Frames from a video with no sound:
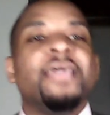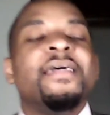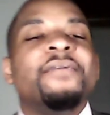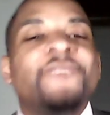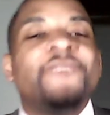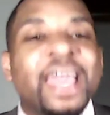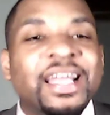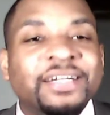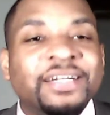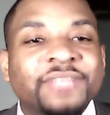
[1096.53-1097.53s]

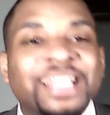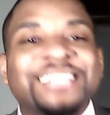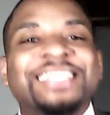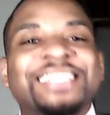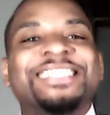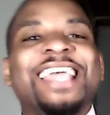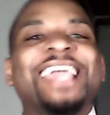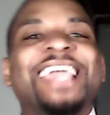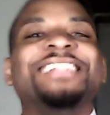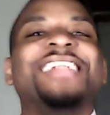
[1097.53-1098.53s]
Vega is the
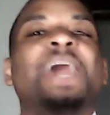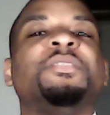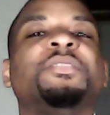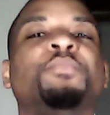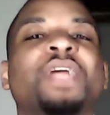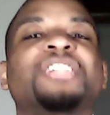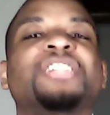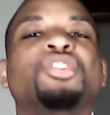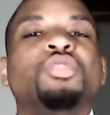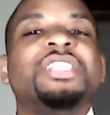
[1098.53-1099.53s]
change in option price
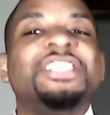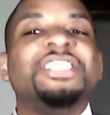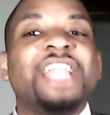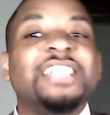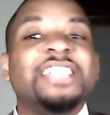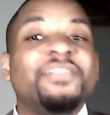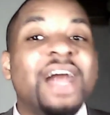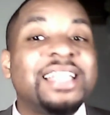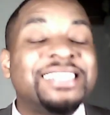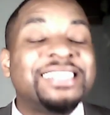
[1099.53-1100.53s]
due to the change in
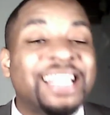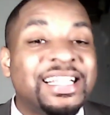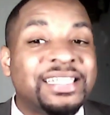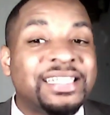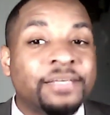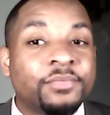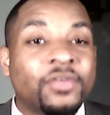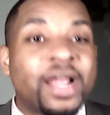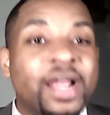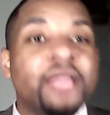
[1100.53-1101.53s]
volatility,
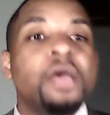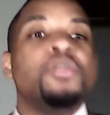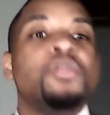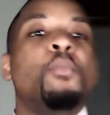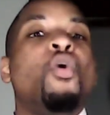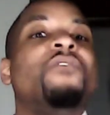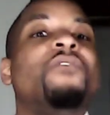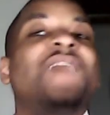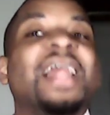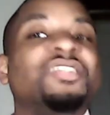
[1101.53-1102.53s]
right? The more
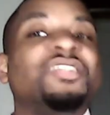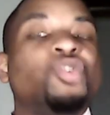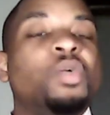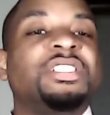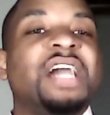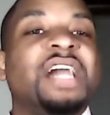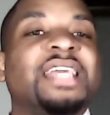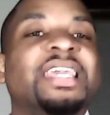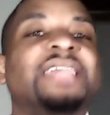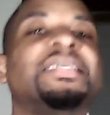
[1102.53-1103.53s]
volatile a stock
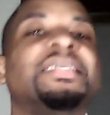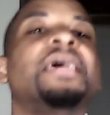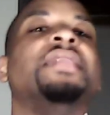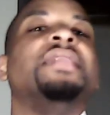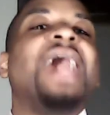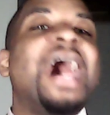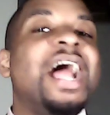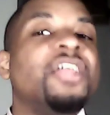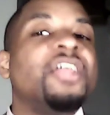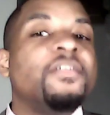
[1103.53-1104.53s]
is, the
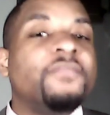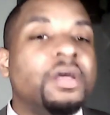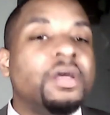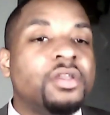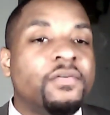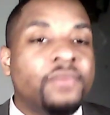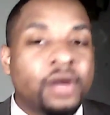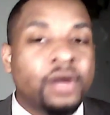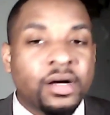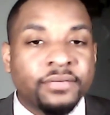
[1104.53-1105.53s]
higher your
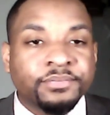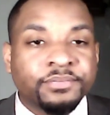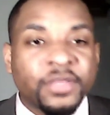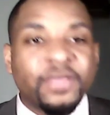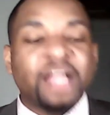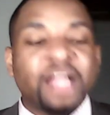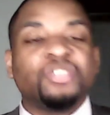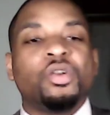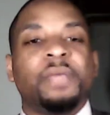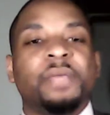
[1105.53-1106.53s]
Vega is going
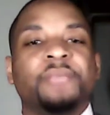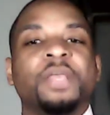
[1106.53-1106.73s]
to be.